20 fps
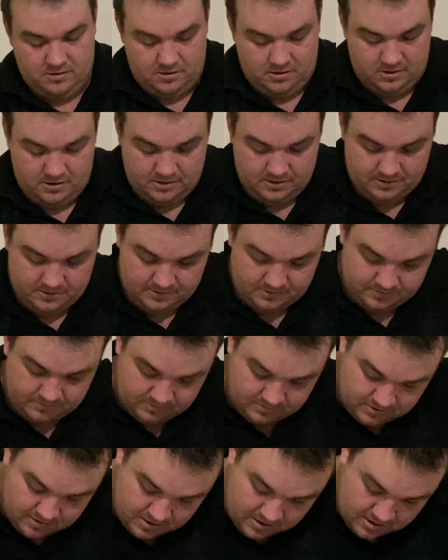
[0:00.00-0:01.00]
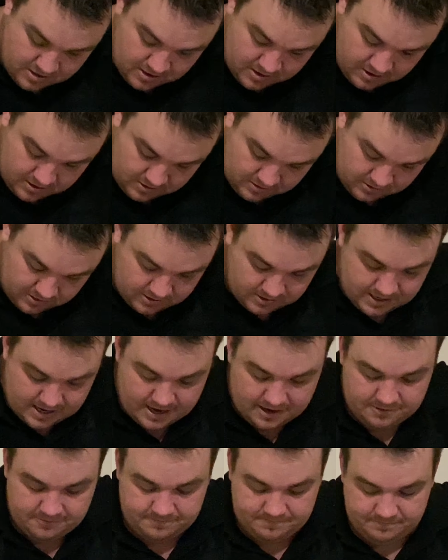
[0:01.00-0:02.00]
Oh, look at
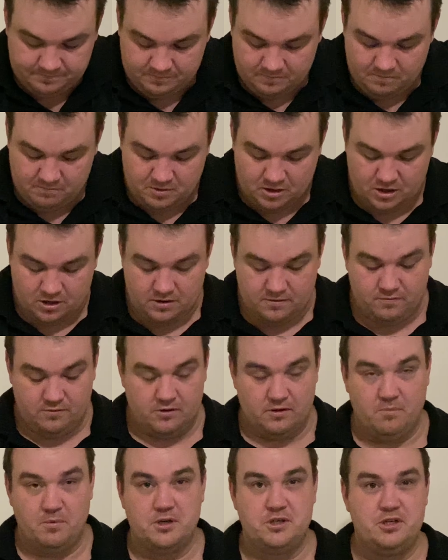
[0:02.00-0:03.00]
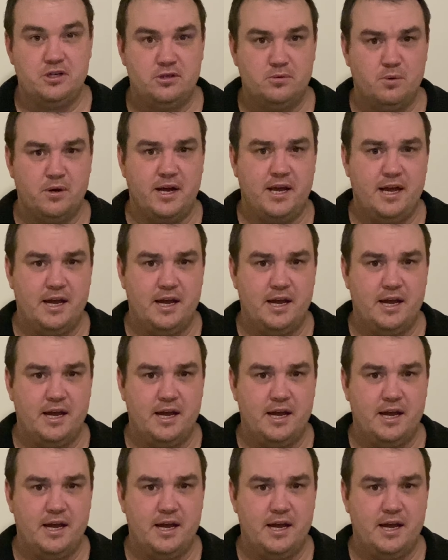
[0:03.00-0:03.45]
that, beautiful. I wish you were